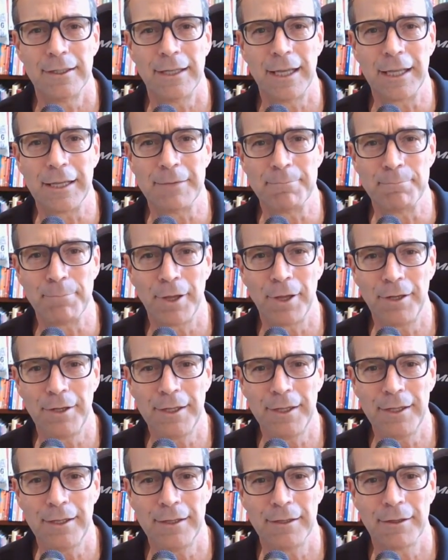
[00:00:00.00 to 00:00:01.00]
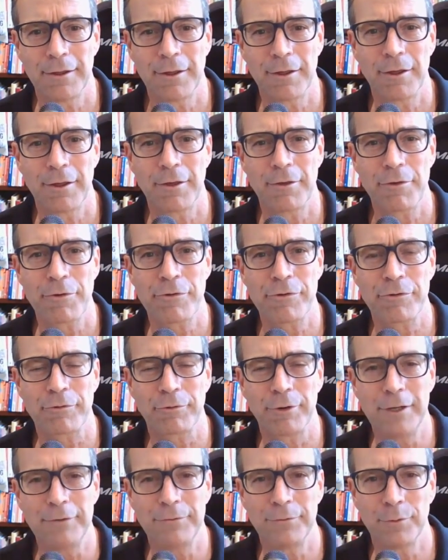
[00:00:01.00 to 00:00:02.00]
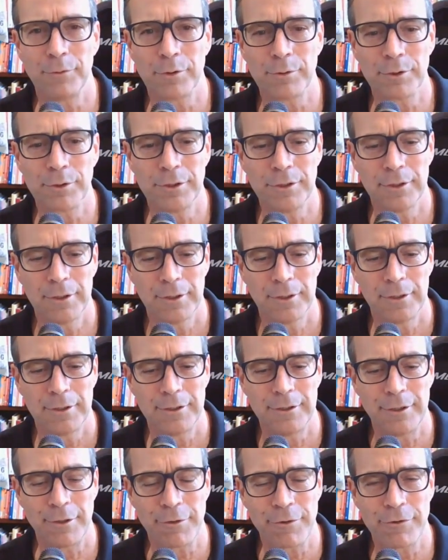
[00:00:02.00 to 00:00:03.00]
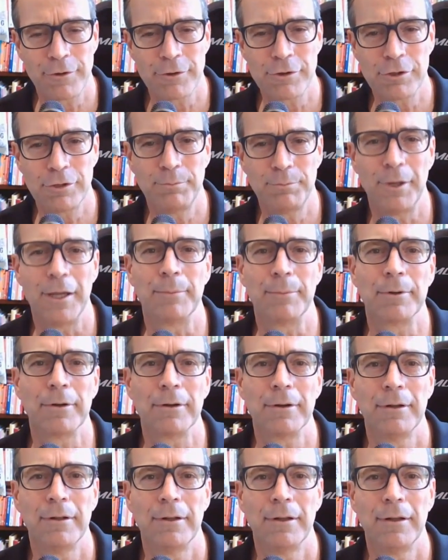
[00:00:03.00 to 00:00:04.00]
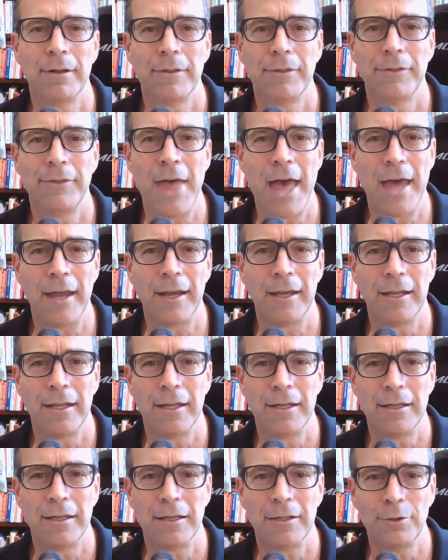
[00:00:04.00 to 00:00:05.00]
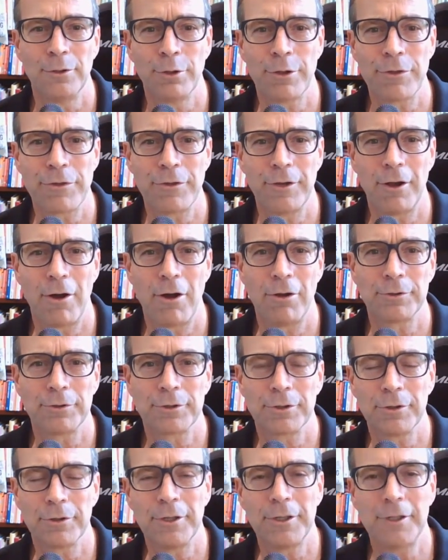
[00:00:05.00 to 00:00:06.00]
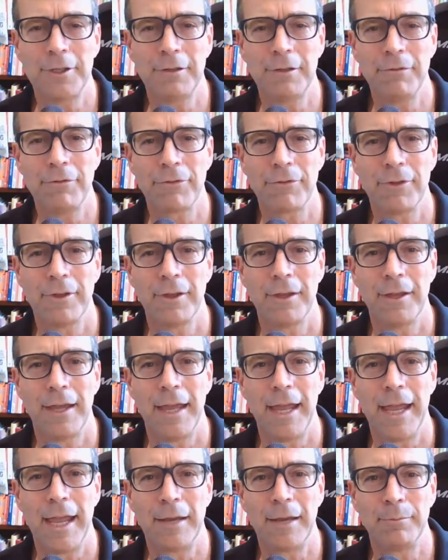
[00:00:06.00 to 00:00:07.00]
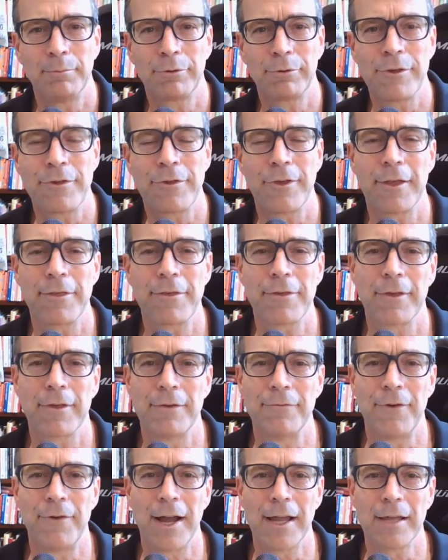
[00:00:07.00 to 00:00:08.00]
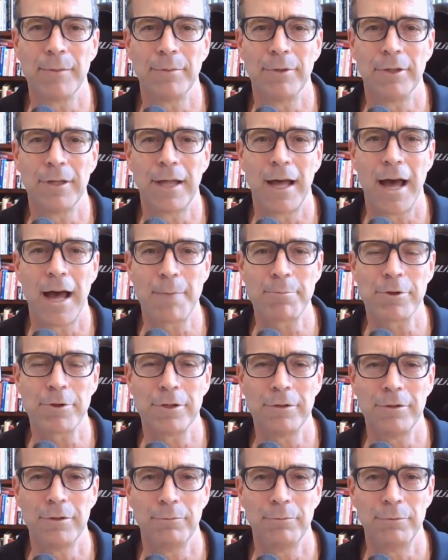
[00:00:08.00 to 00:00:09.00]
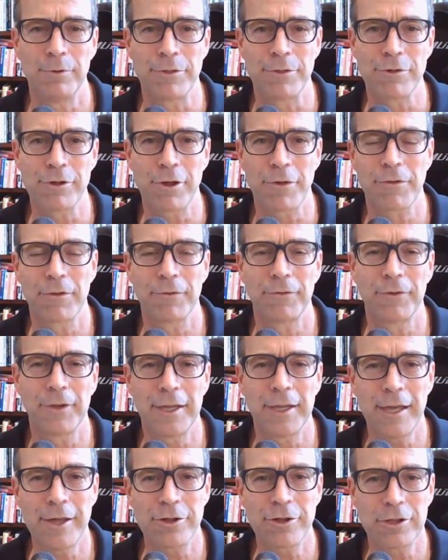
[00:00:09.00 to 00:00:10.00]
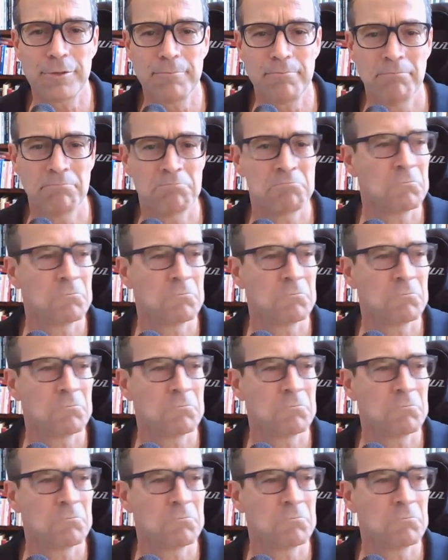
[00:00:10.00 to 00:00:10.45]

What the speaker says: a compelling, straightforward decision paper that looks at alternatives and presents a viable option with justification,